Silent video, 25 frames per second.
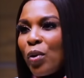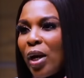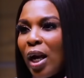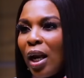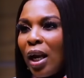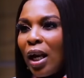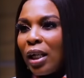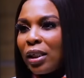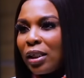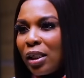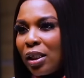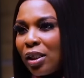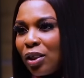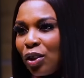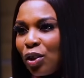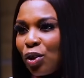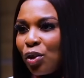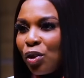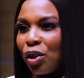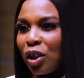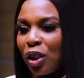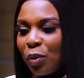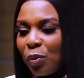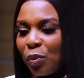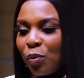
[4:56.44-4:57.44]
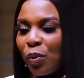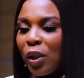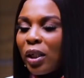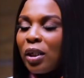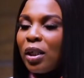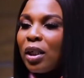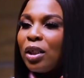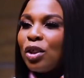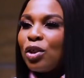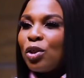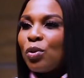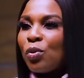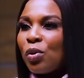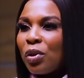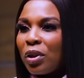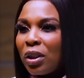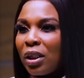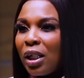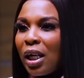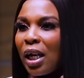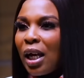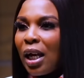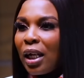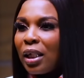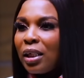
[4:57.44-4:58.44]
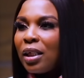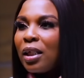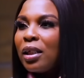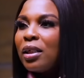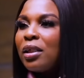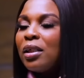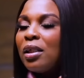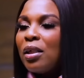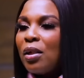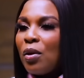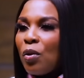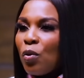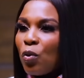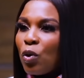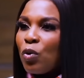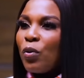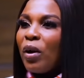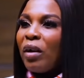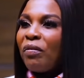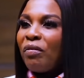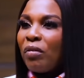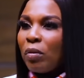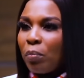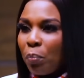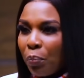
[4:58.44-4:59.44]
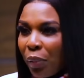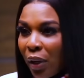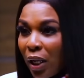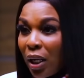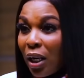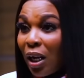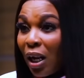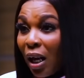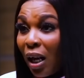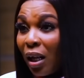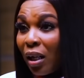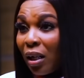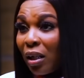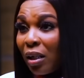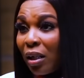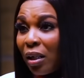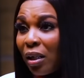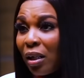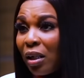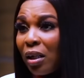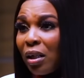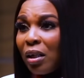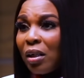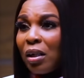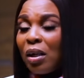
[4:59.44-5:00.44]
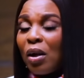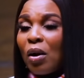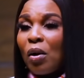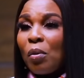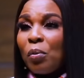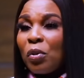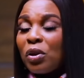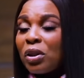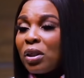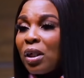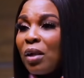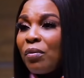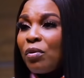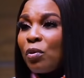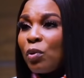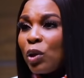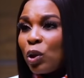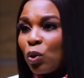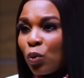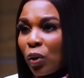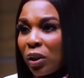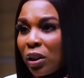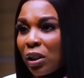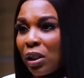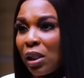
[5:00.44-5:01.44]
we alerted the security people and then she was there. And then we were paying her almost every week,